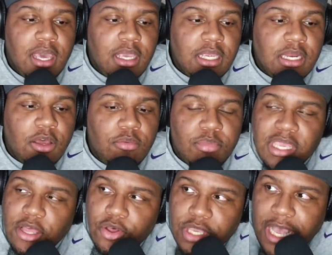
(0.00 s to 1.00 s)
you know, be
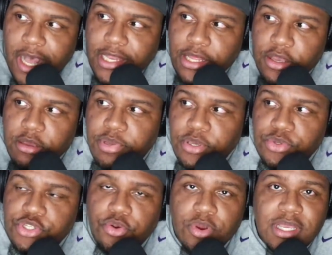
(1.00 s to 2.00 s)
on y'all little computer
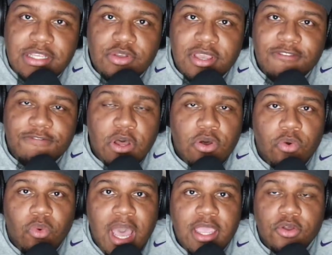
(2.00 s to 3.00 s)
screens or your phone
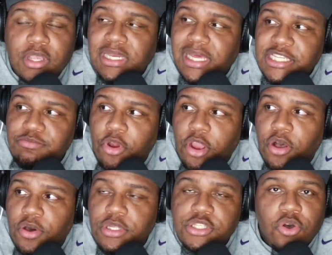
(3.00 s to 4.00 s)
while you're on your lunch break or
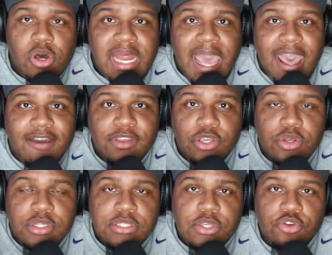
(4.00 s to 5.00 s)
on the toilet, however you
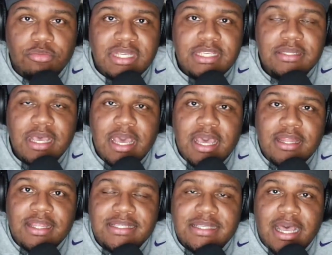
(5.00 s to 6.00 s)
consume this
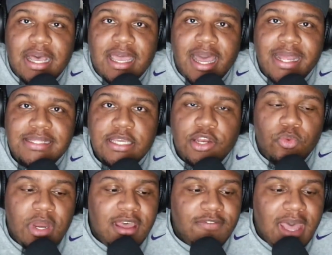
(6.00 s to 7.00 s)
this uh, content or
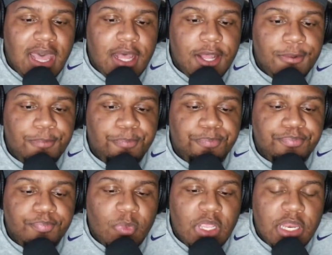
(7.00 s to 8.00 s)
whatever. Um,
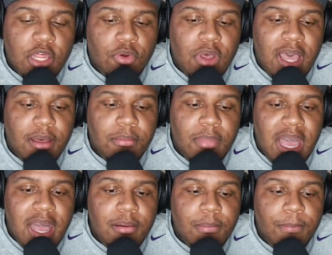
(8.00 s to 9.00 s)
You know, I'm
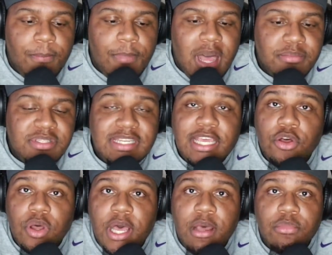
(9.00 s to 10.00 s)
I'm I'm still
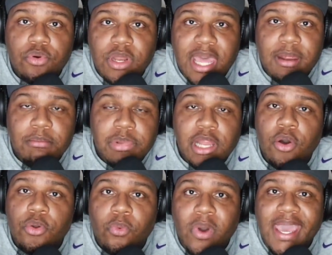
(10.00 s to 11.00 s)
humbled and
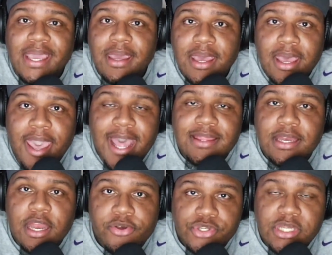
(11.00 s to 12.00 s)
blown away at the
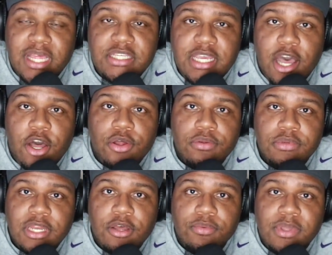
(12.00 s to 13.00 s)
notion that y'all, you
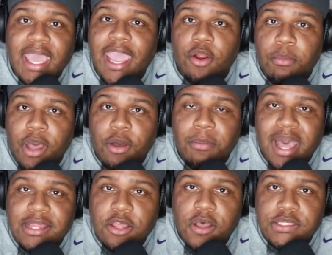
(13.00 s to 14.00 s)
know, care about my
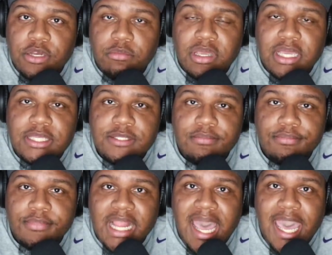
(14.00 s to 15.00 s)
thoughts and opinions.
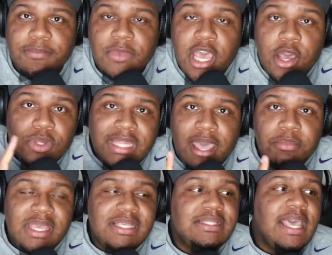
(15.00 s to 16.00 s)
All right. With that
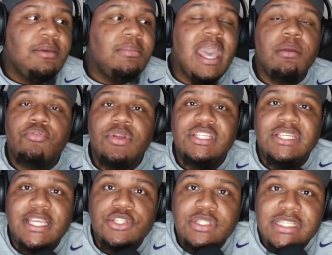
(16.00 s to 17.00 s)
being said, man, I
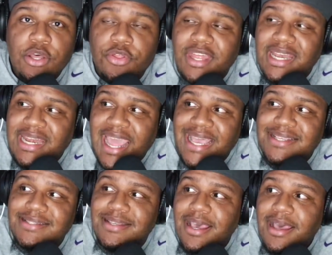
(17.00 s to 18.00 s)
appreciate you till the
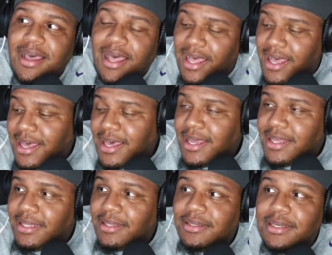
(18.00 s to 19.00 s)
next, uh,
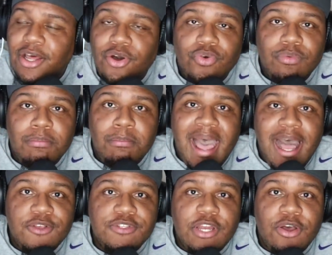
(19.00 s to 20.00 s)
you know,
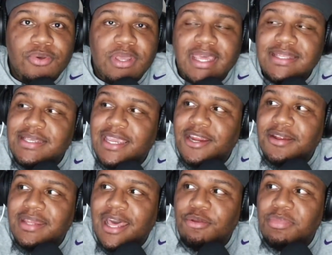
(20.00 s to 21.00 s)
milestone gets here.
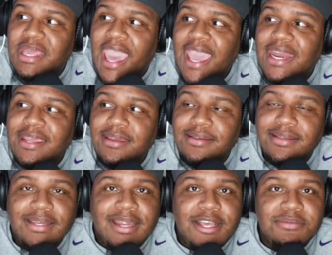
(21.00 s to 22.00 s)
That'll be eighty.
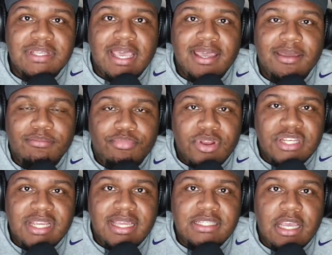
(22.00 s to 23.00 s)
You know what I'm saying?
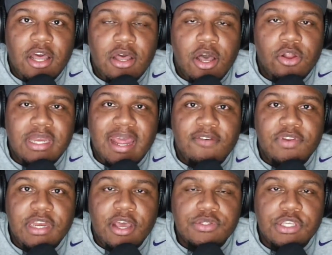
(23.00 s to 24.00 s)
Appreciate y'all. Hold it down for
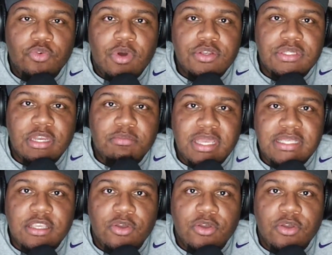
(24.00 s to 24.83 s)
the Doski Woski and the Peaski